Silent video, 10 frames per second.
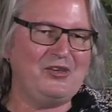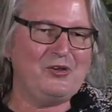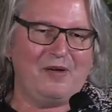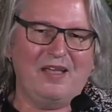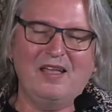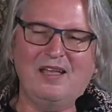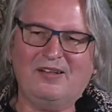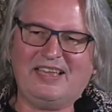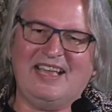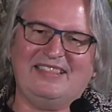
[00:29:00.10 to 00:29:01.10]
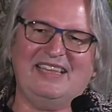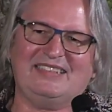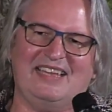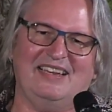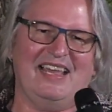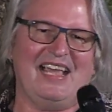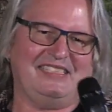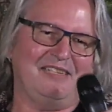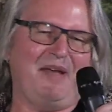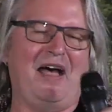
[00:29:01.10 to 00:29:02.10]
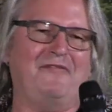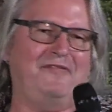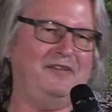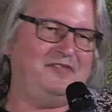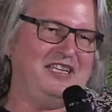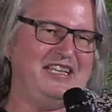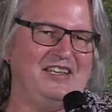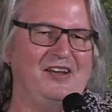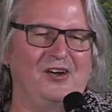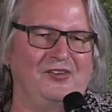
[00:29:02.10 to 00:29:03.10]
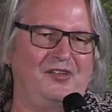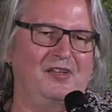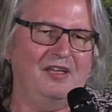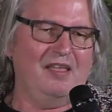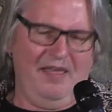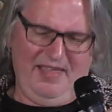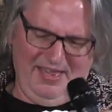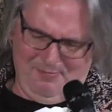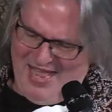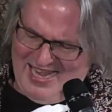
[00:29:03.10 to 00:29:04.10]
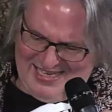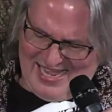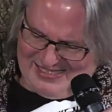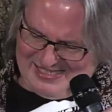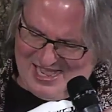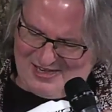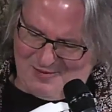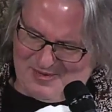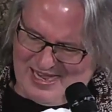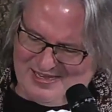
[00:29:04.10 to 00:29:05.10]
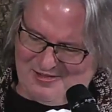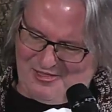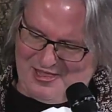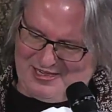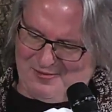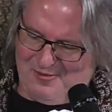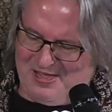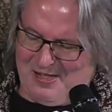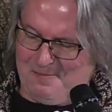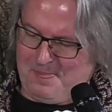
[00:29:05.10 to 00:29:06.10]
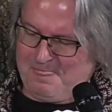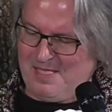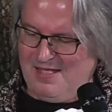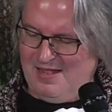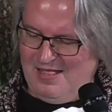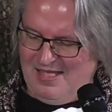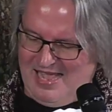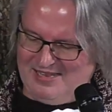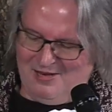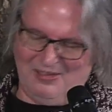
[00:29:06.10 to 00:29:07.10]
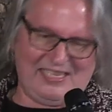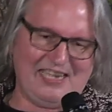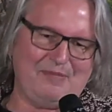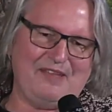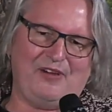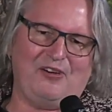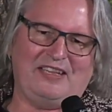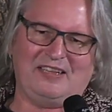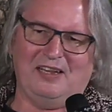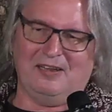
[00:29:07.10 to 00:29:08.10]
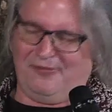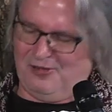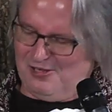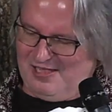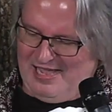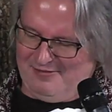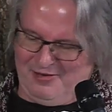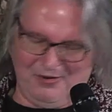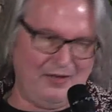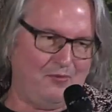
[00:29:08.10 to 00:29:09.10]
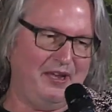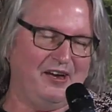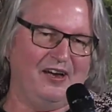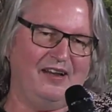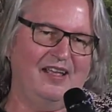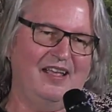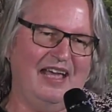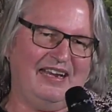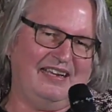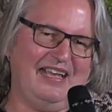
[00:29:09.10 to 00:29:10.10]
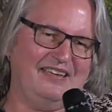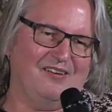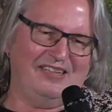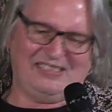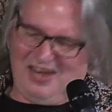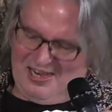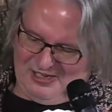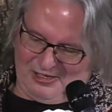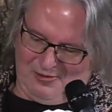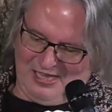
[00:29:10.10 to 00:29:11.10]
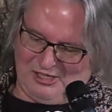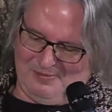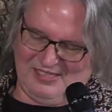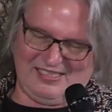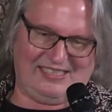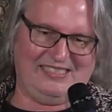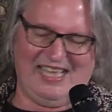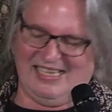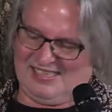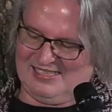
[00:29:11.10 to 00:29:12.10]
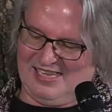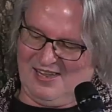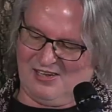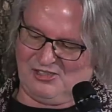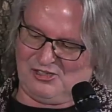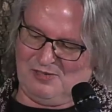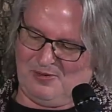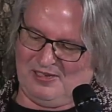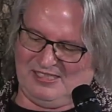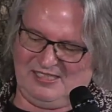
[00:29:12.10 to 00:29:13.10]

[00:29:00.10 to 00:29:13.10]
you. Okay, I think that'll last about 15 years. It might last longer, but I don't think it will. And, it's going to be very colorful and very weird. And, it's hard to grudge them the success because they are super